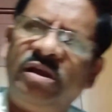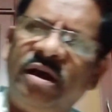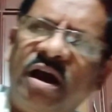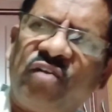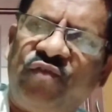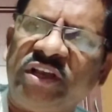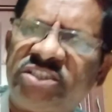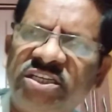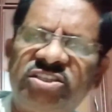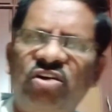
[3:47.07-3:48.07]
or
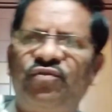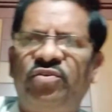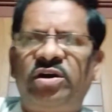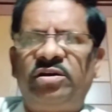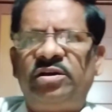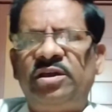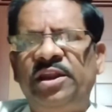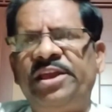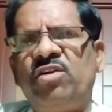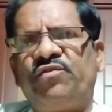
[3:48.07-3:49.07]
functions of
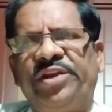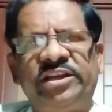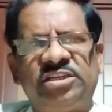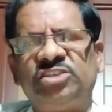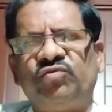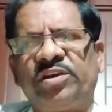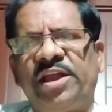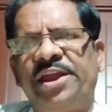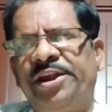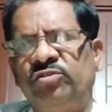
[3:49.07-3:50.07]
League of Nations were
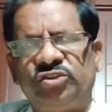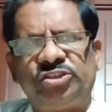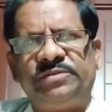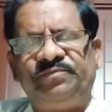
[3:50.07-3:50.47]
carried out.